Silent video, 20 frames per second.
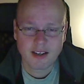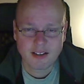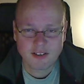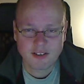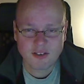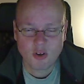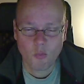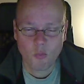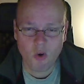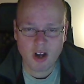
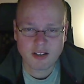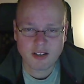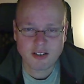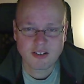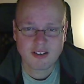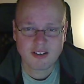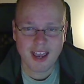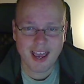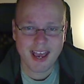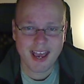
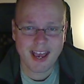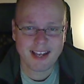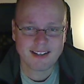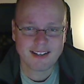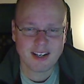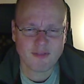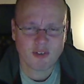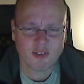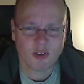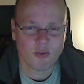Somewhat,
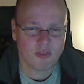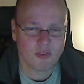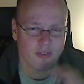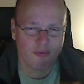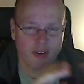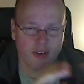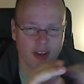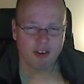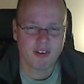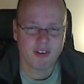and if you
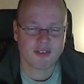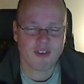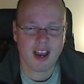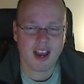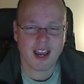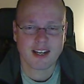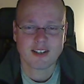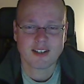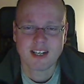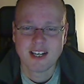configure it
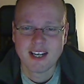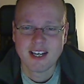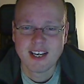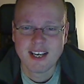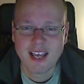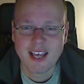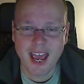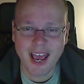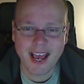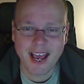right,
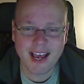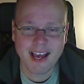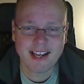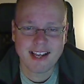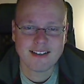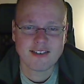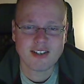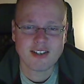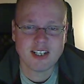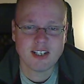
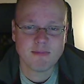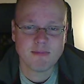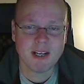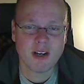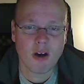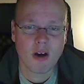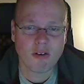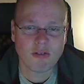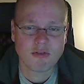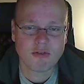and she's been
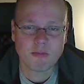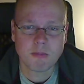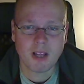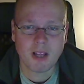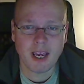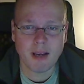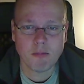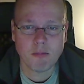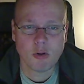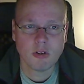known to
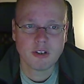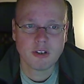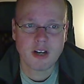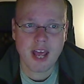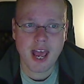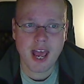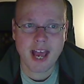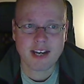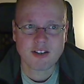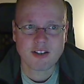play Boulder
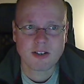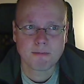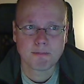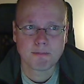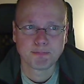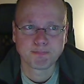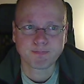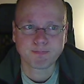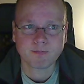Dash,